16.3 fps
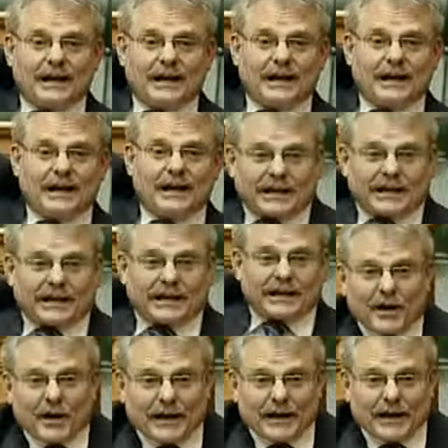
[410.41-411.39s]
A second
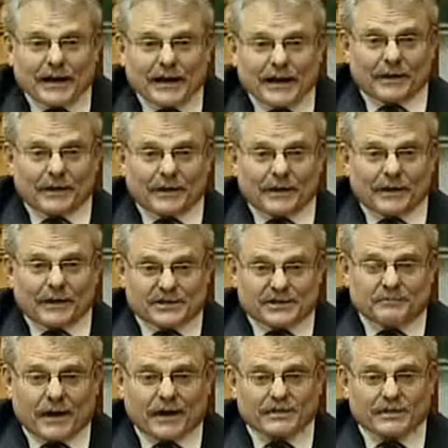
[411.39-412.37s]
time ag robber gets
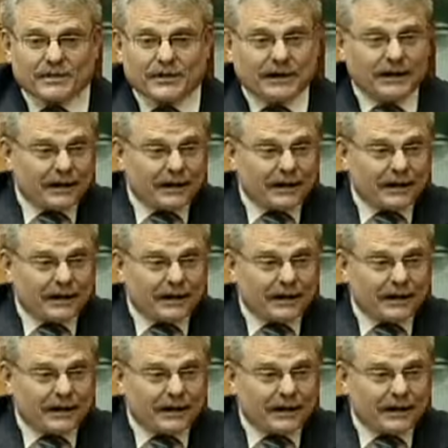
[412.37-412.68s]
this much.